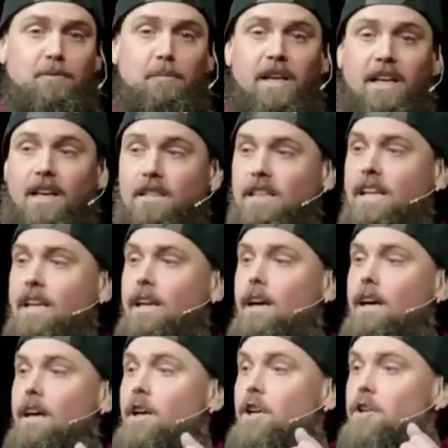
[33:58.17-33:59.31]
It's because
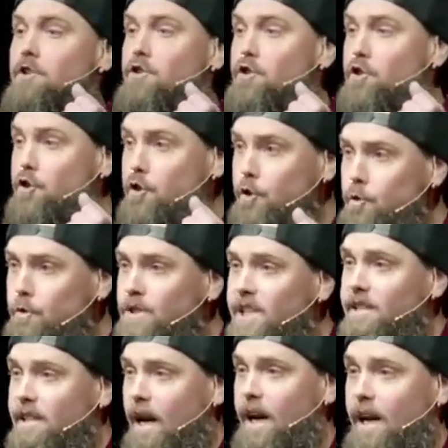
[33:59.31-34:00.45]
he
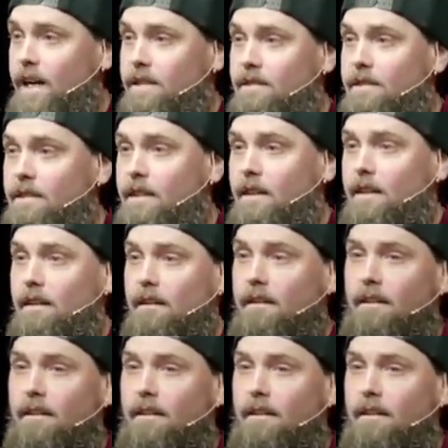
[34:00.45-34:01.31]
chooses us